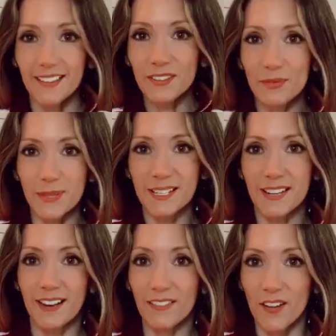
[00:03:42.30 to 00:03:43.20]
think the reason
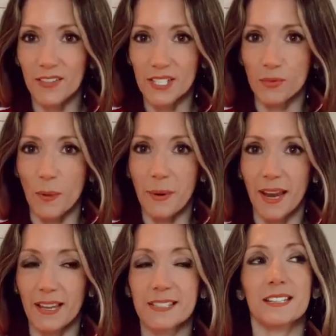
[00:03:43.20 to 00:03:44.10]
I love these
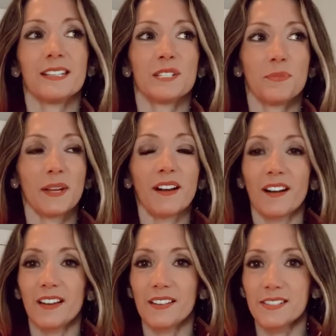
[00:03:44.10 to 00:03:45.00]
sweatpants is
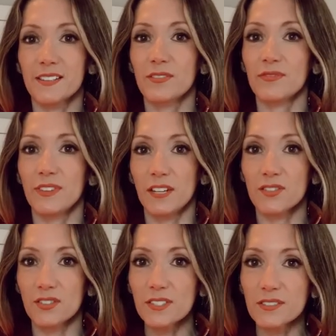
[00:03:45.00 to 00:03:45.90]
because they
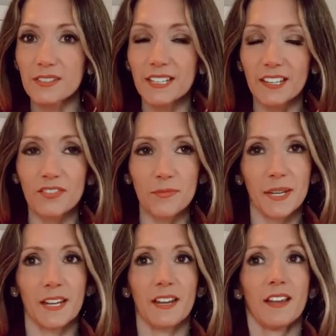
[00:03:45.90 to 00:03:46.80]
just give
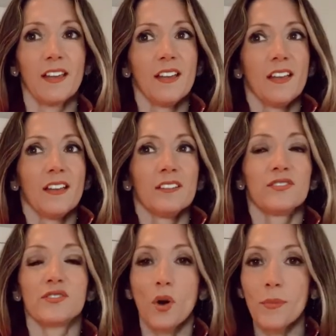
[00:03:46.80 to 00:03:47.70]
me
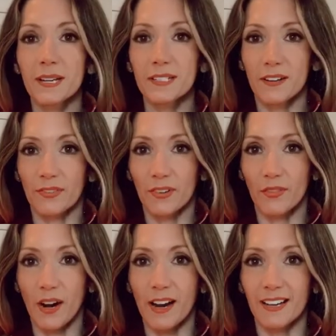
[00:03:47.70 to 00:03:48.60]
so many different
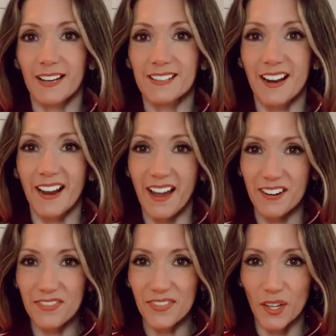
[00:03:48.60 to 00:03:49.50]
varieties and I kind of
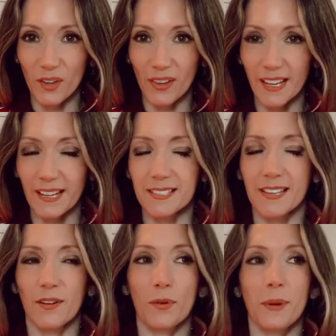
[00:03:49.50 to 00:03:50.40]
feel like it's
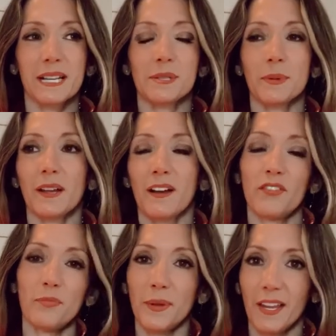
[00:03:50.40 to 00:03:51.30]
it reminds me
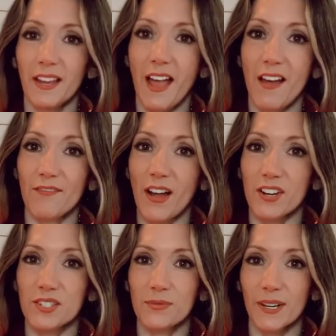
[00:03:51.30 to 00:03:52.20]
of being at
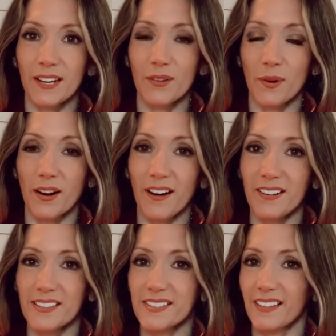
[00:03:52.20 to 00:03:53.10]
Fashion Week where
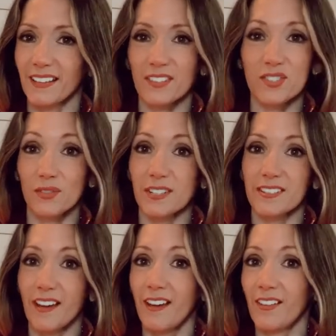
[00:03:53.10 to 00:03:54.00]
it's like the street
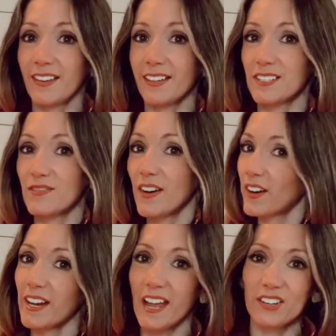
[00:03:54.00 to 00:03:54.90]
style is
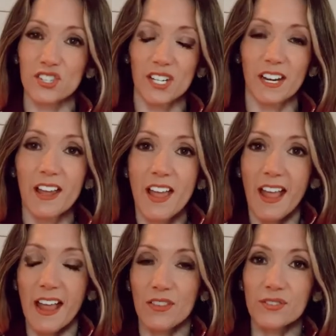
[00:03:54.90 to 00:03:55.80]
very edgy
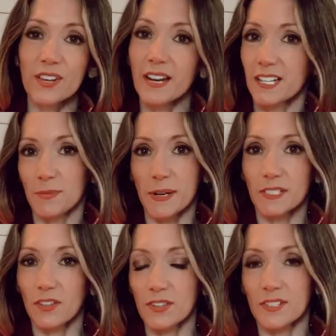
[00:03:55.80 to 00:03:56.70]
and there's unexpected
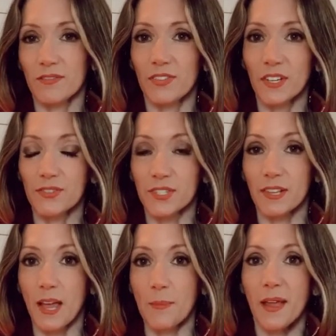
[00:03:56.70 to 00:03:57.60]
looks and feels to
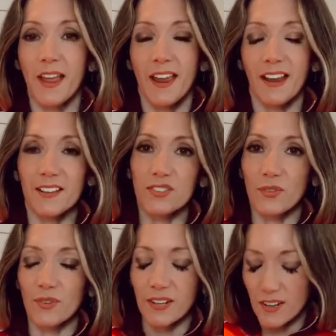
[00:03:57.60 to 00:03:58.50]
them. And so
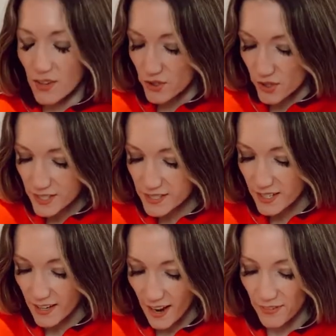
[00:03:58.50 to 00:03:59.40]
it just,
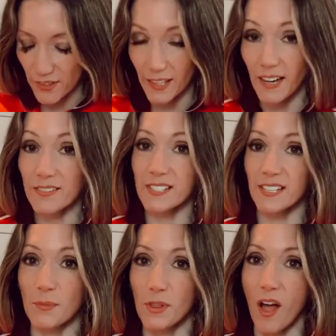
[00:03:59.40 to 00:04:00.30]
I feel like I've seen
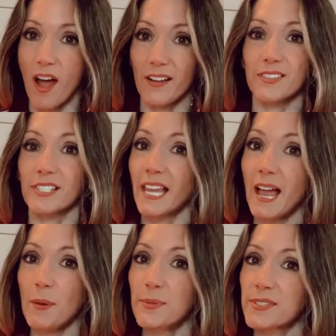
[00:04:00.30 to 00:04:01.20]
a lot on
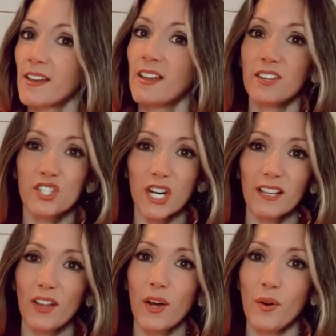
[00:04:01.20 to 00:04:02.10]
celebs,
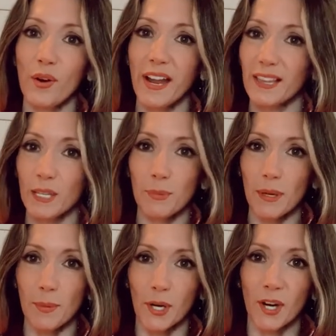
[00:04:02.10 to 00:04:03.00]
J-Lo, Hailey
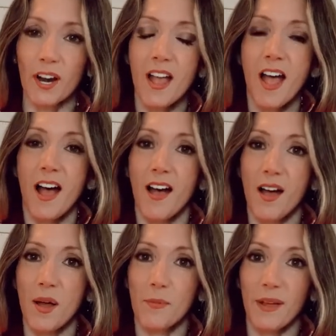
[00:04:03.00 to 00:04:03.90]
Bieber,
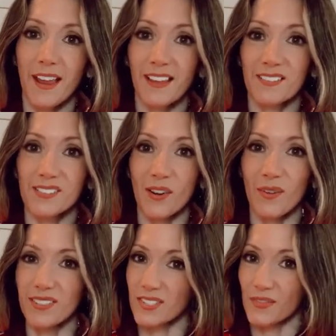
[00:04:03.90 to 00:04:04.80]
um, and so
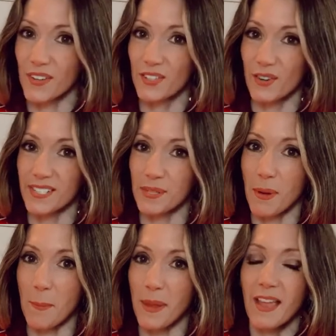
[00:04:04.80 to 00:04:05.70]
it's just fun to dress them
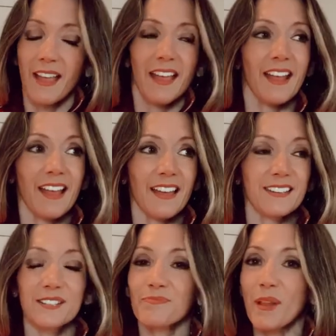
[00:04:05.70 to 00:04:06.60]
up. And
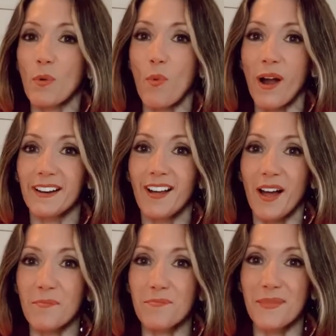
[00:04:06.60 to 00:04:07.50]
why not?
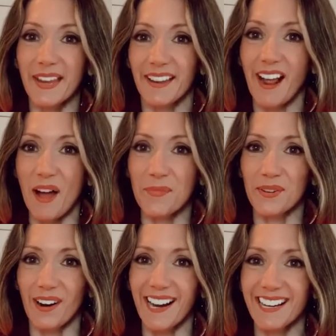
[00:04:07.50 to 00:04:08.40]
Make it happen,
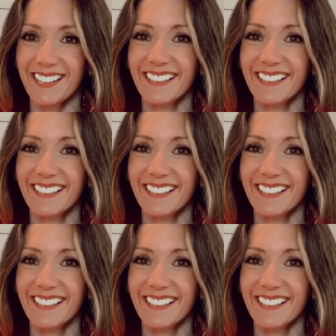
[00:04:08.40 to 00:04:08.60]
right?